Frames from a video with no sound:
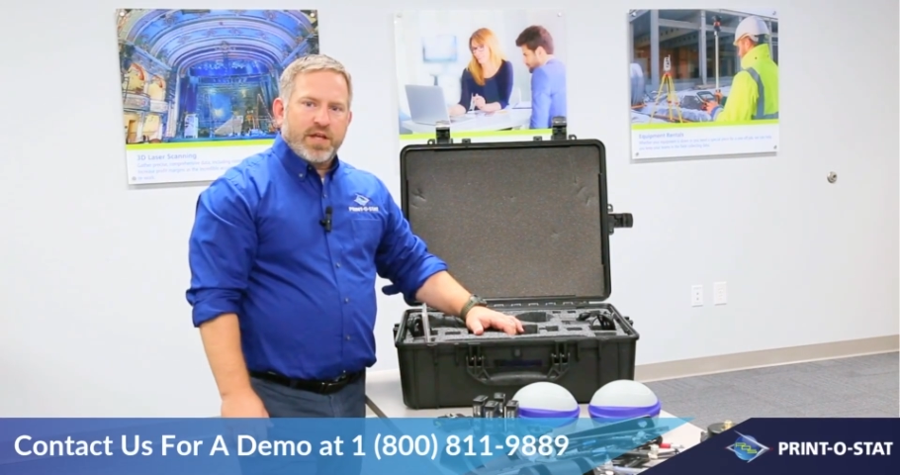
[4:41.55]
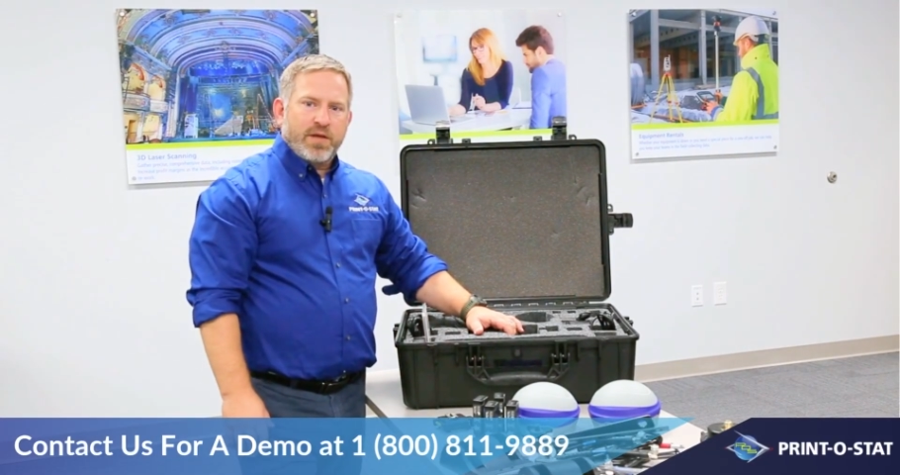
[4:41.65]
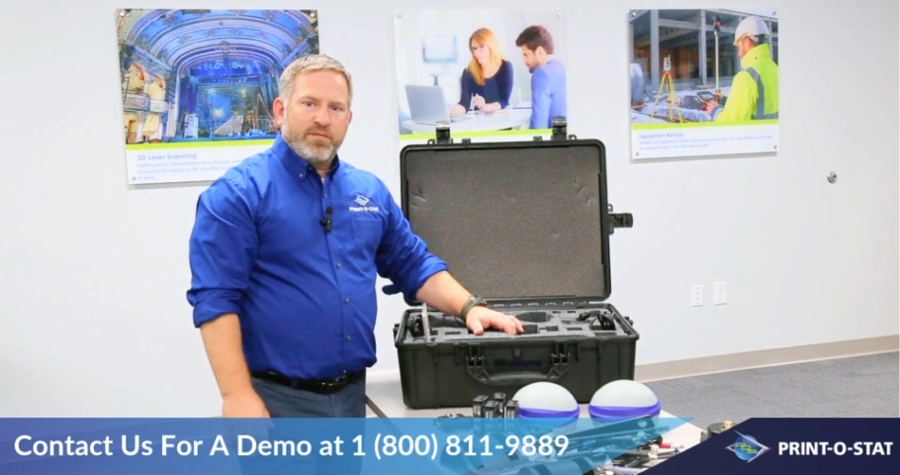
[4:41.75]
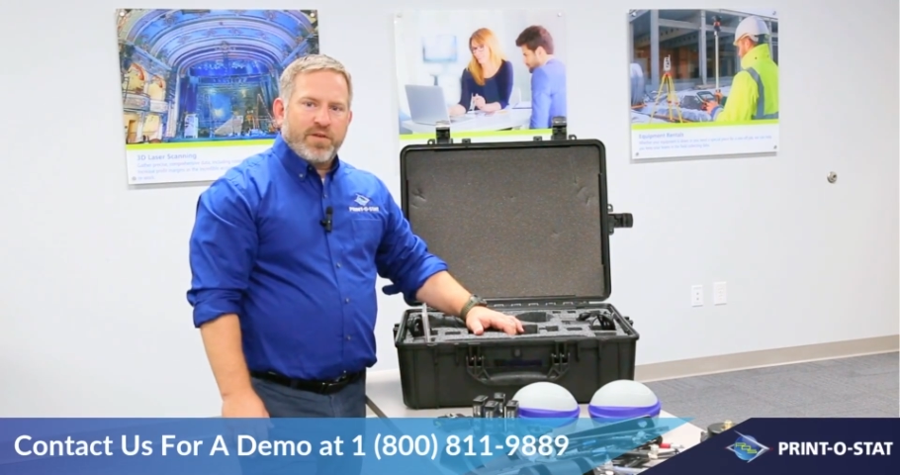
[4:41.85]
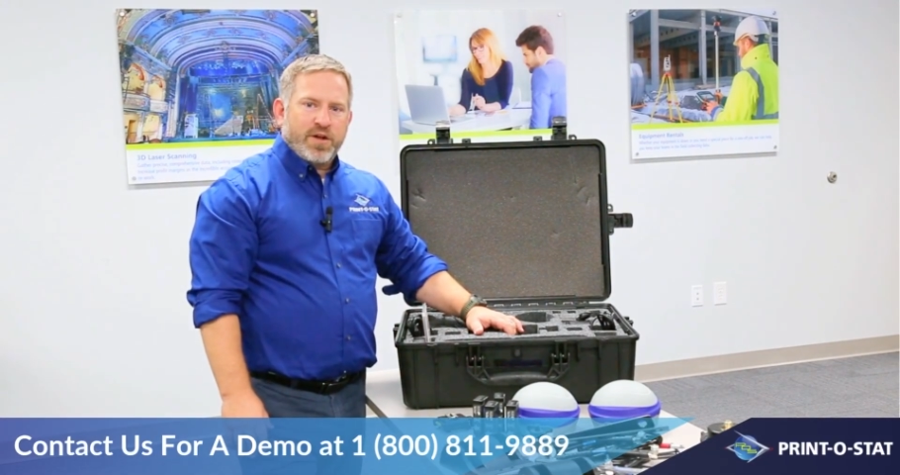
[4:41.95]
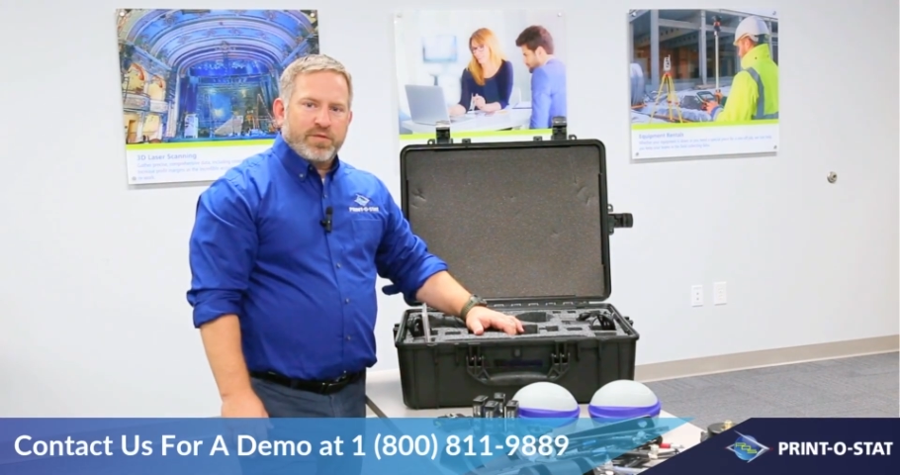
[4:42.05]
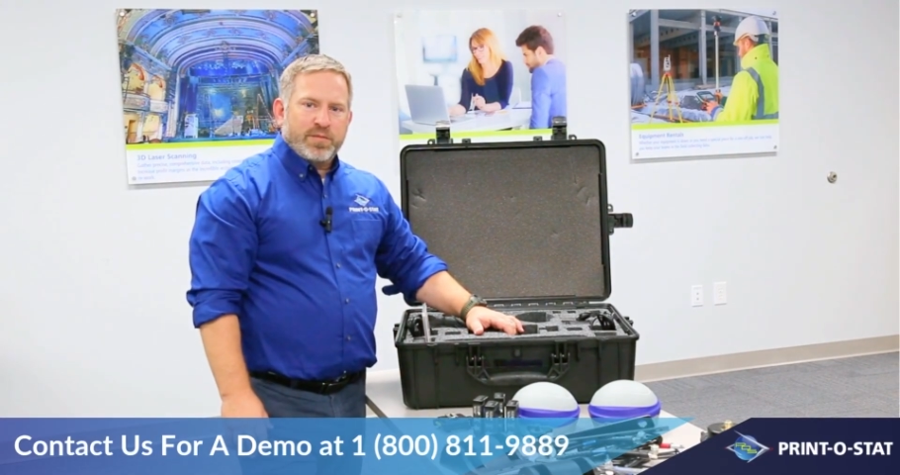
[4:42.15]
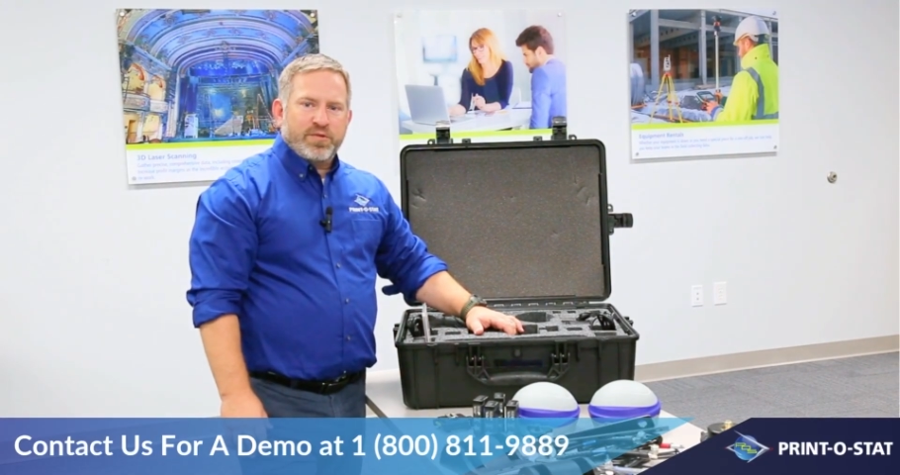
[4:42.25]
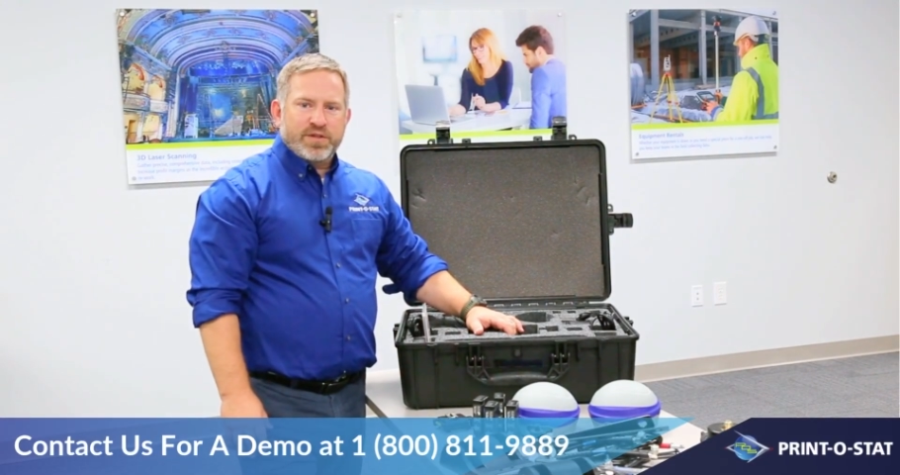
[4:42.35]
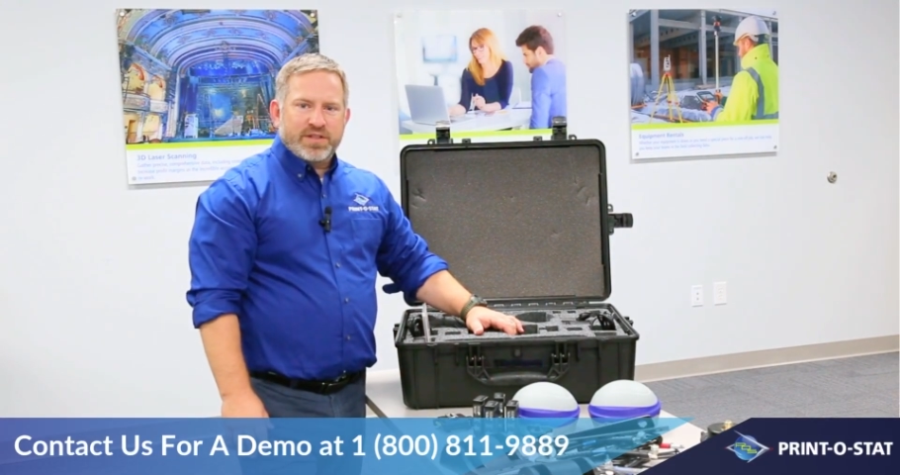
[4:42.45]
keep
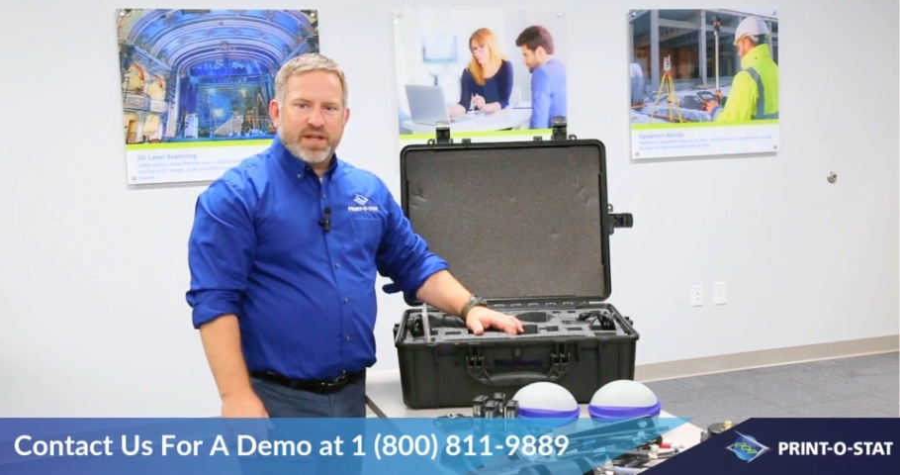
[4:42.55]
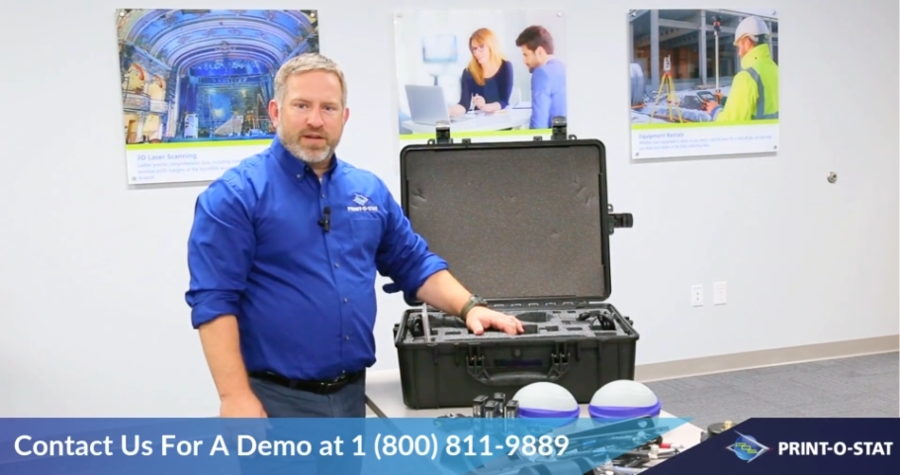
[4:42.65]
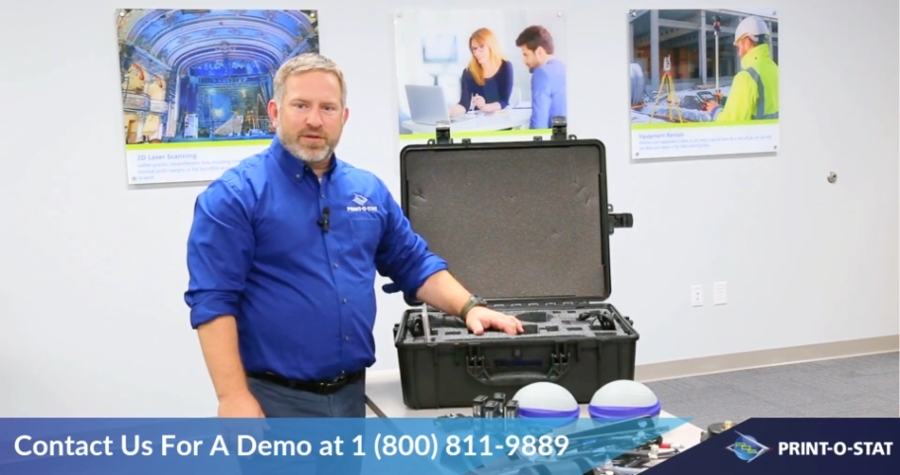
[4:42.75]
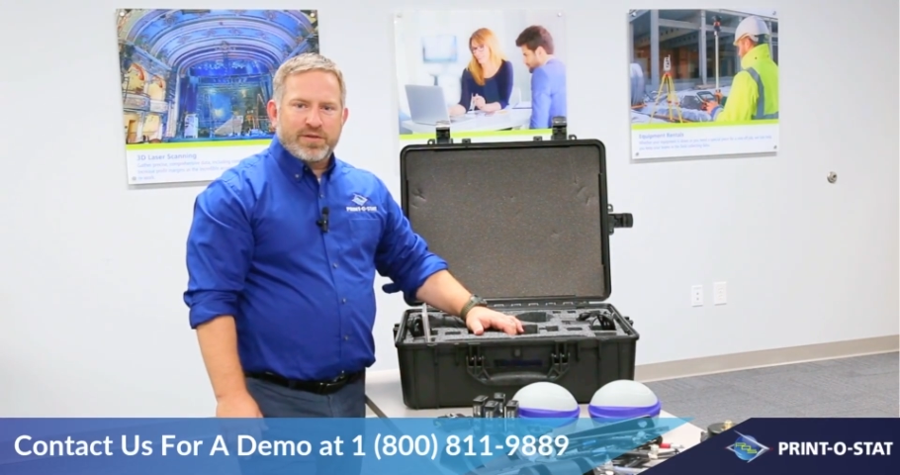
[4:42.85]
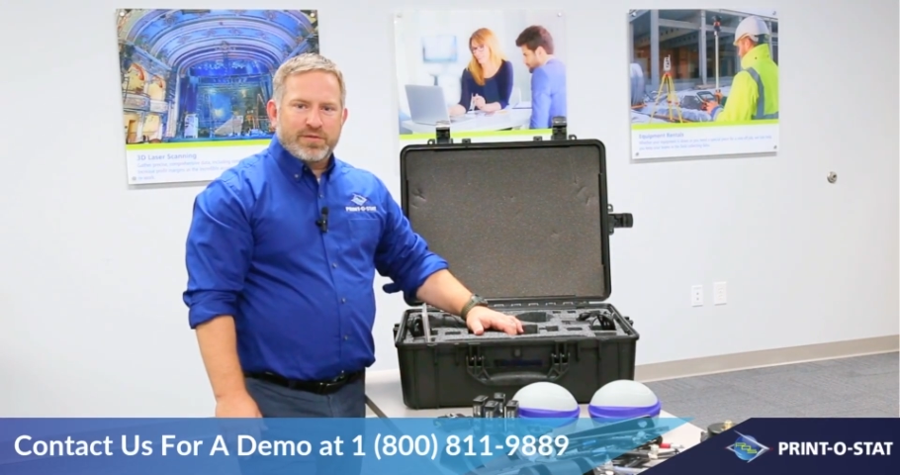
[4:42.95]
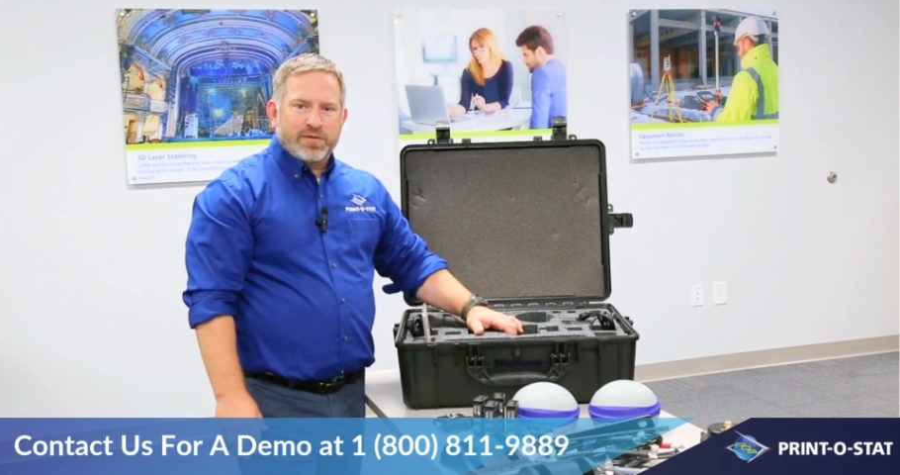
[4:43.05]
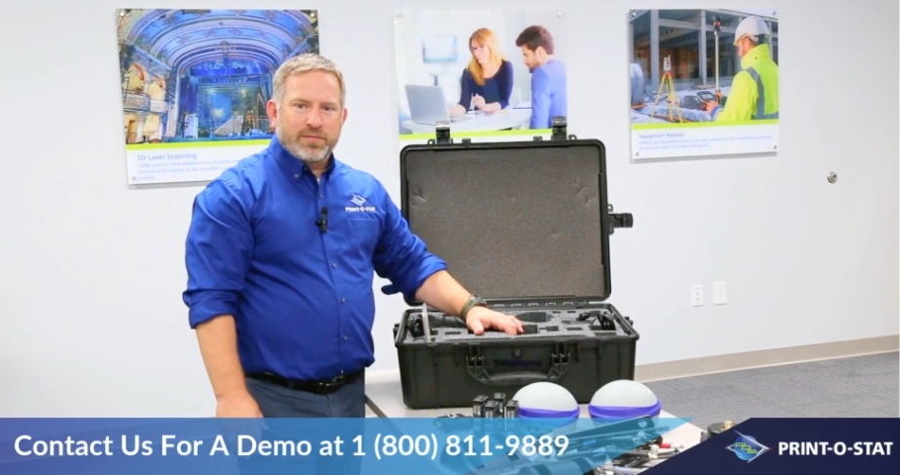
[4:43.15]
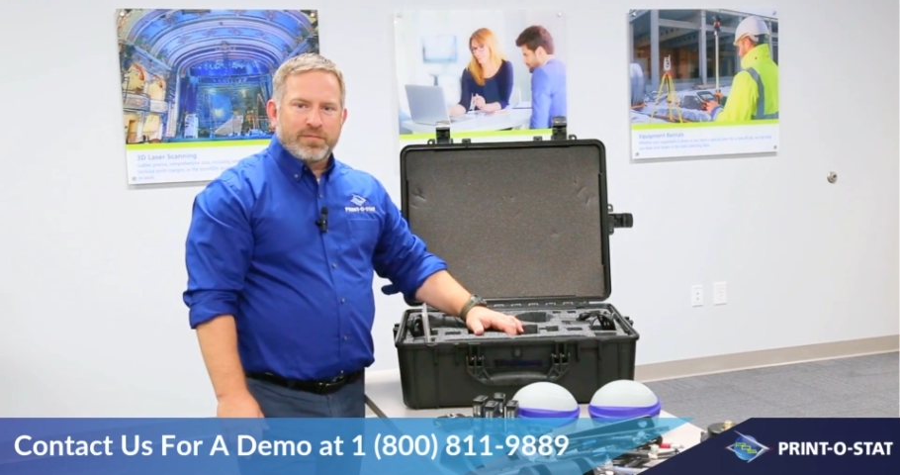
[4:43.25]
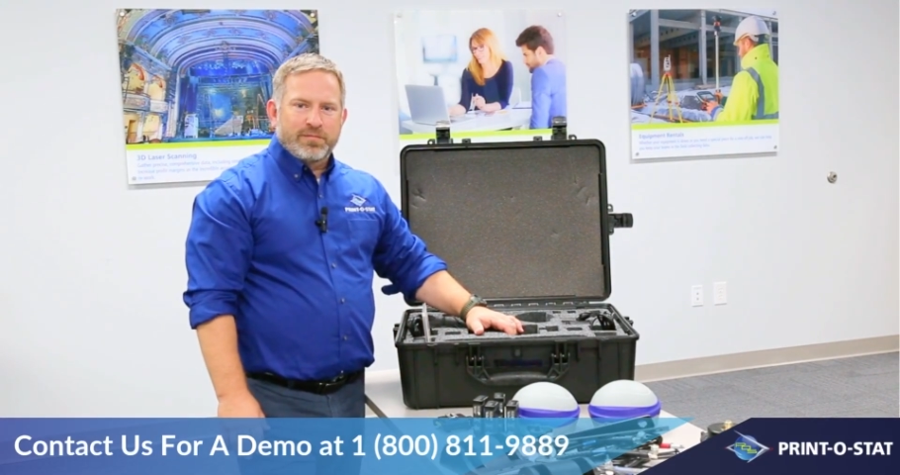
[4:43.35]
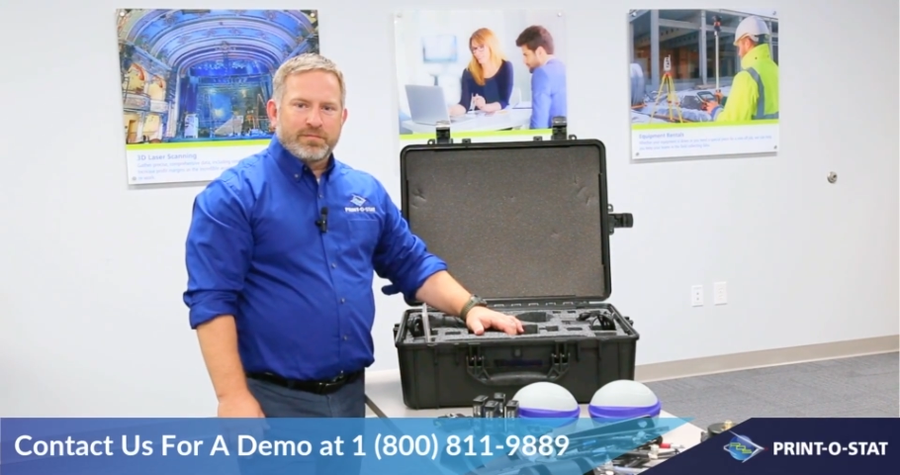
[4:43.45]
following Printaset on YouTube.